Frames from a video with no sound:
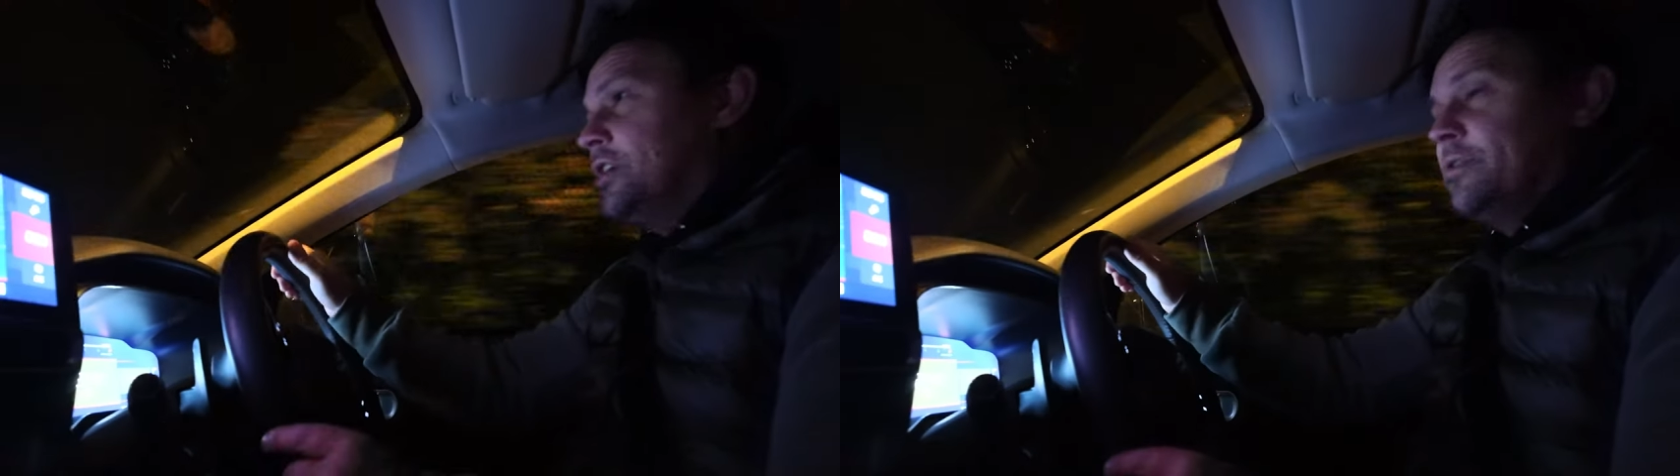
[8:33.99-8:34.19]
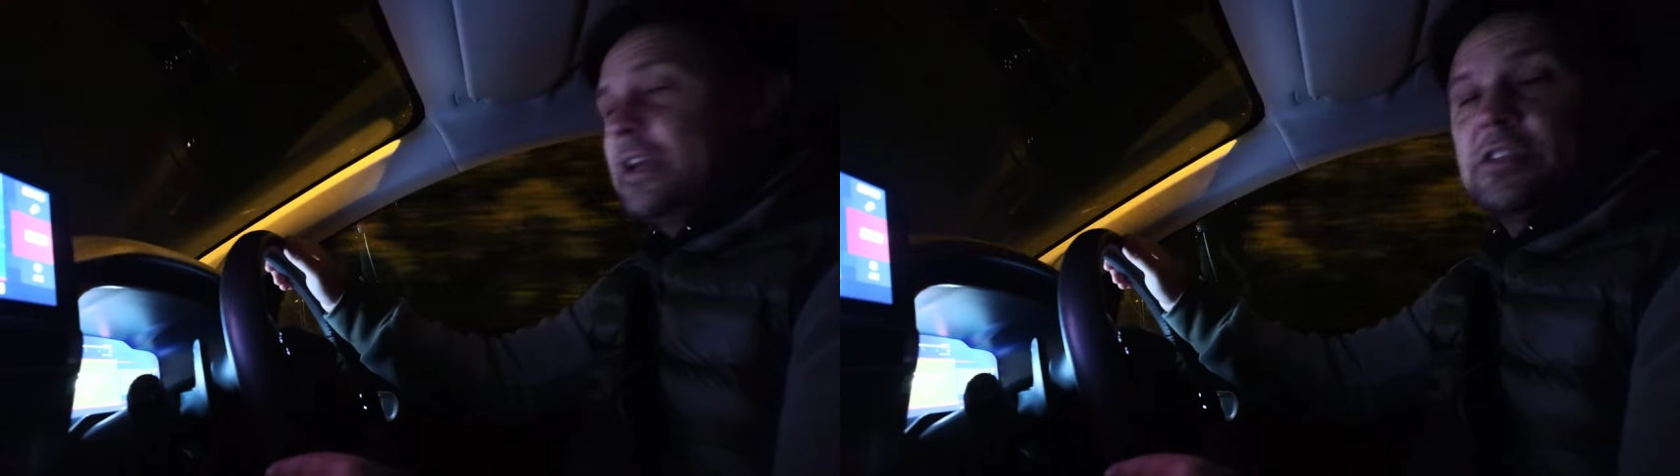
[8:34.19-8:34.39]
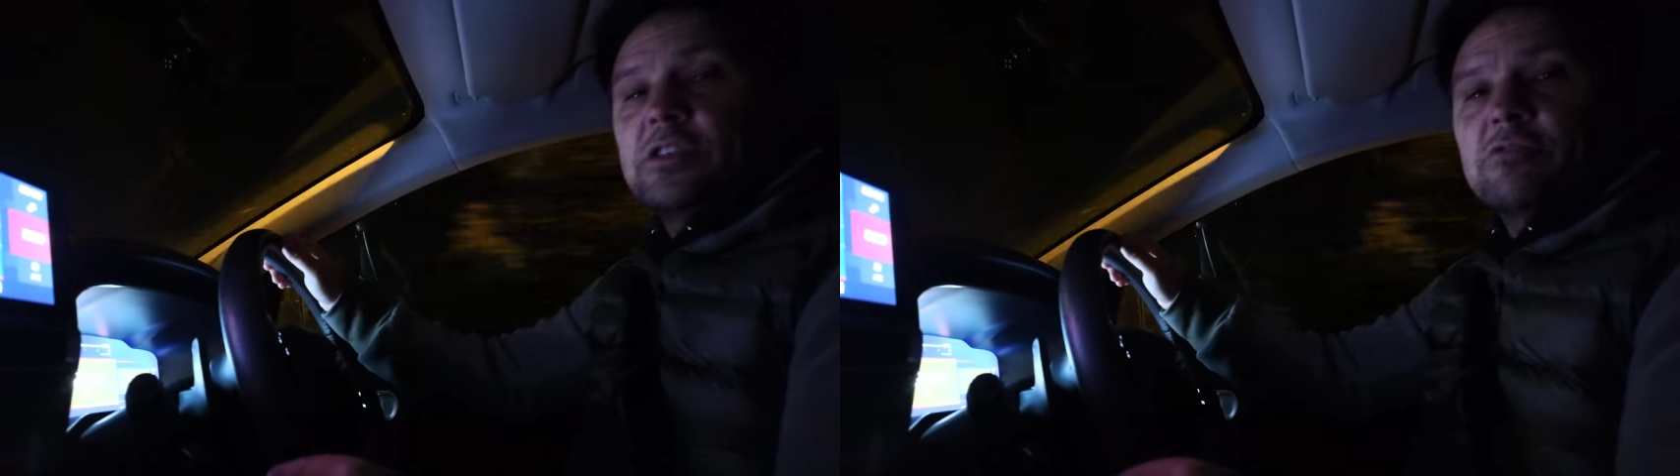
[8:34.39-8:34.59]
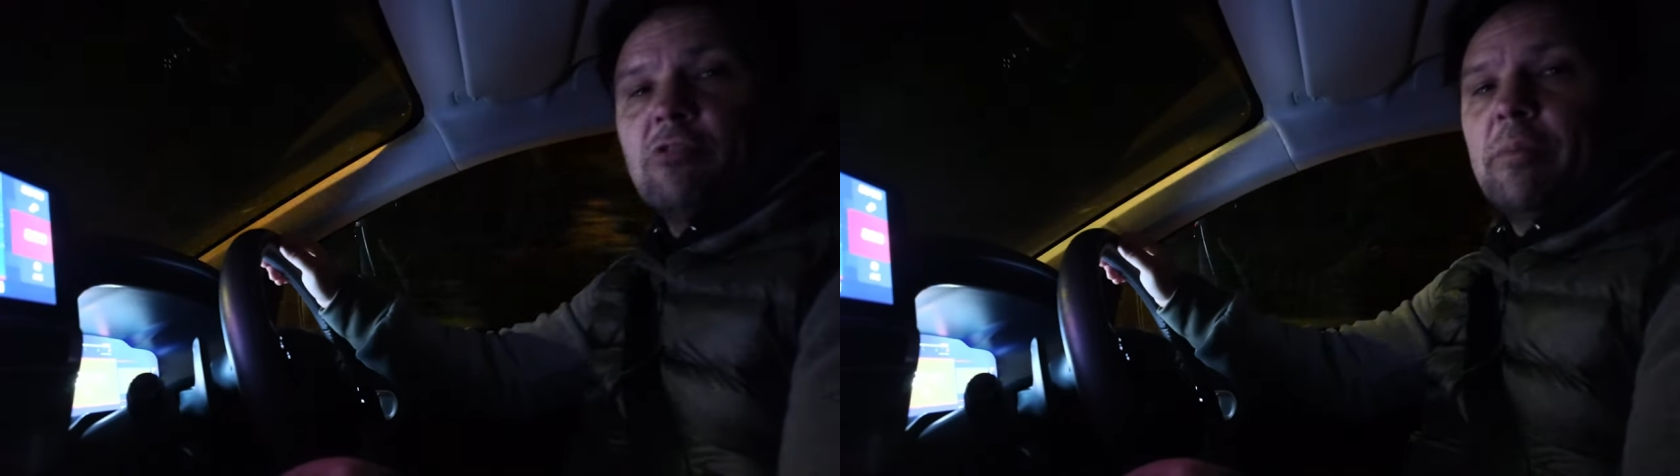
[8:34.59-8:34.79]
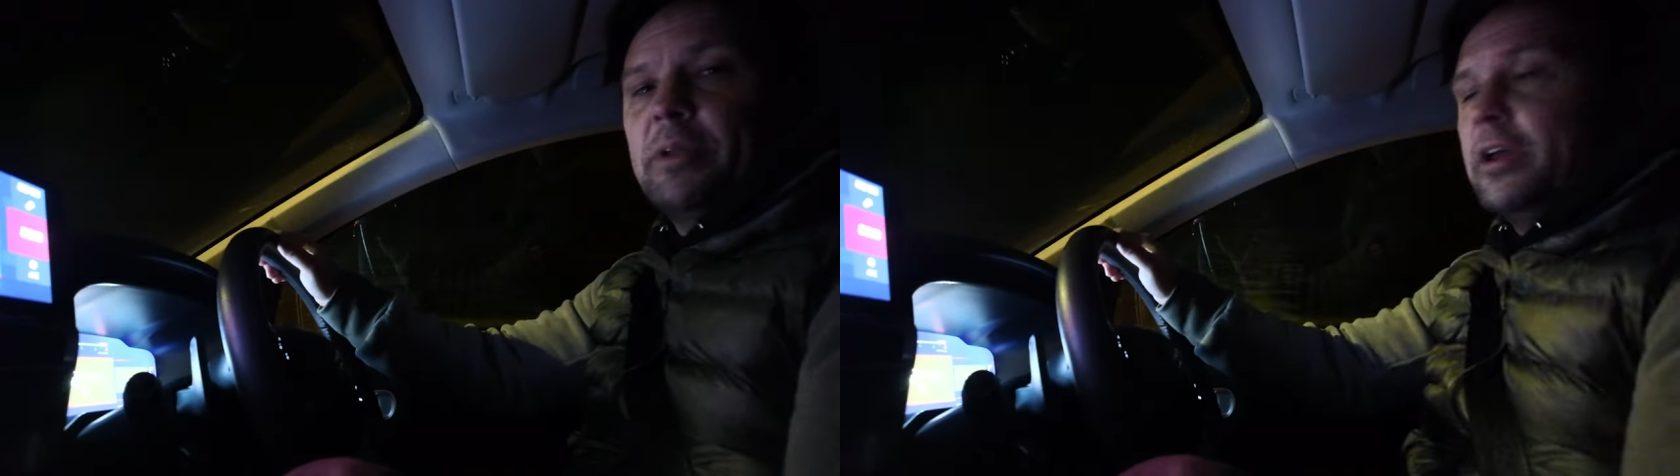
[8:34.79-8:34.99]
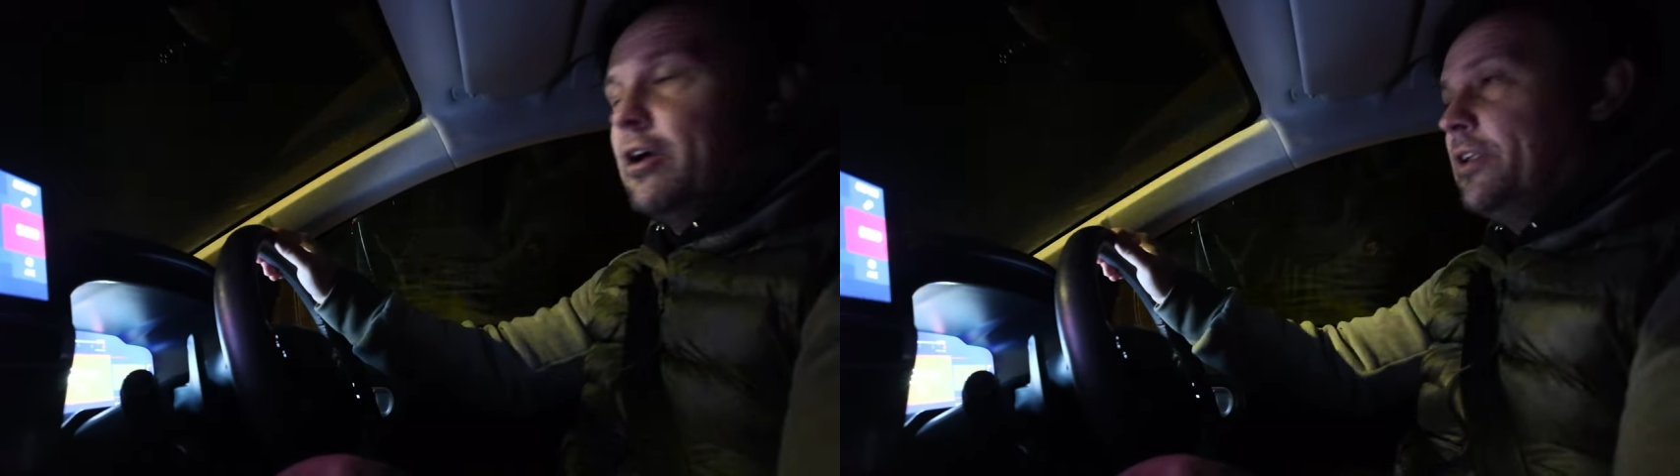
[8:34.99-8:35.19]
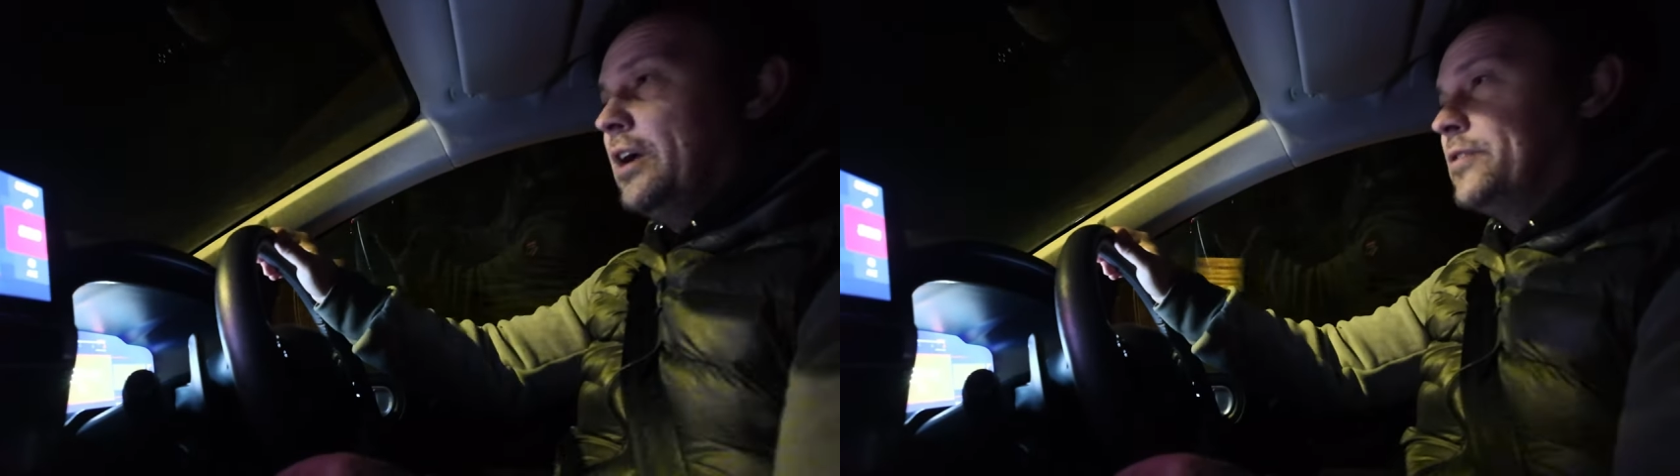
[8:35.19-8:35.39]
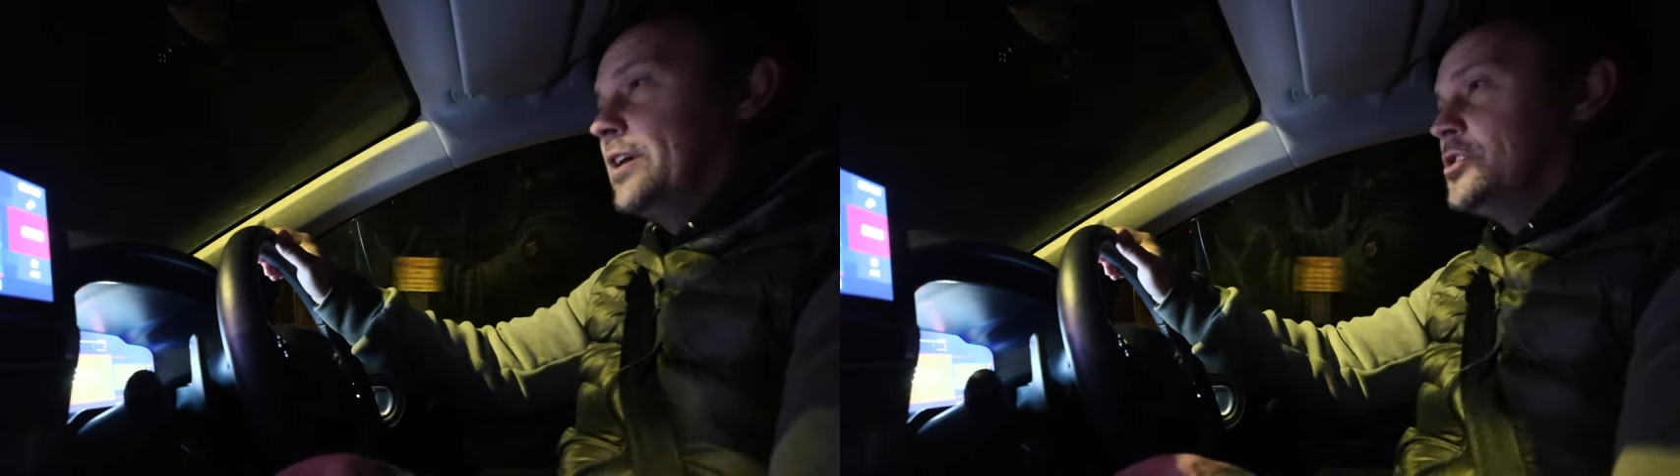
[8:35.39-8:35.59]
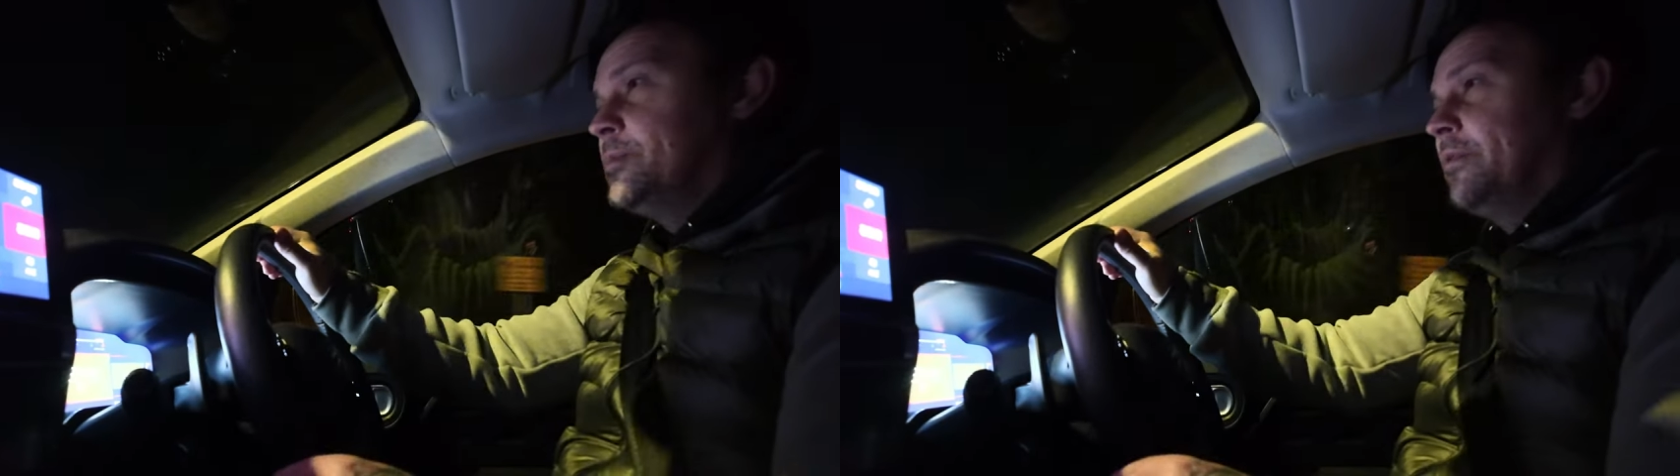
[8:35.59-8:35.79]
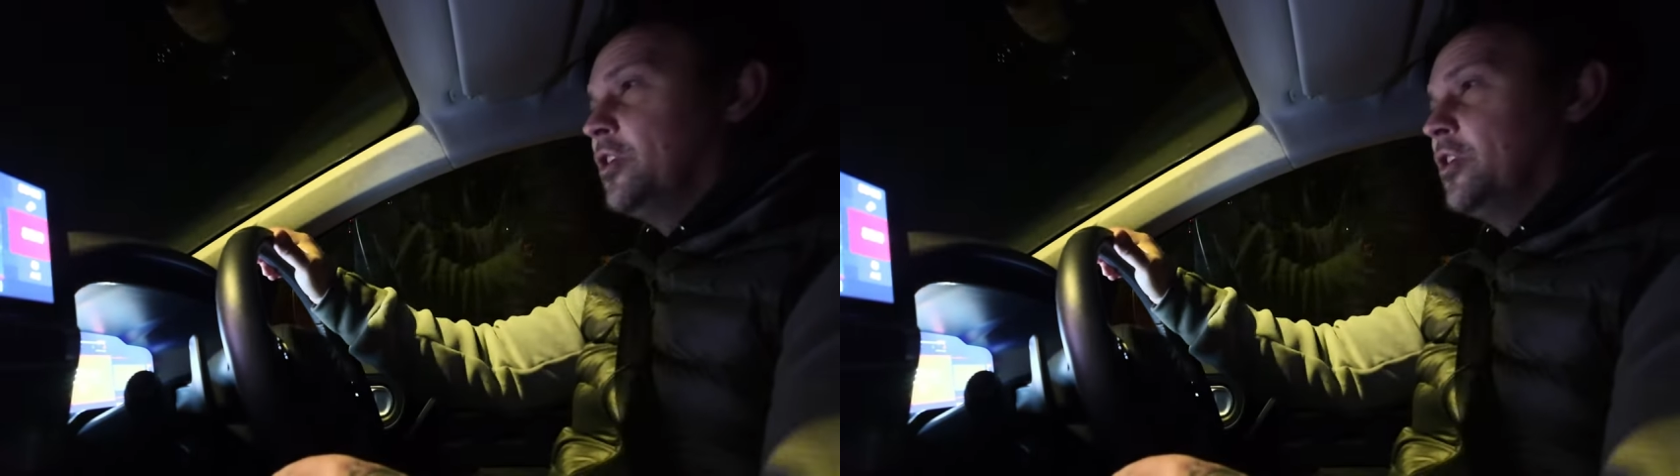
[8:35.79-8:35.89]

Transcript: Don't forget to subscribe and hit that notification bell.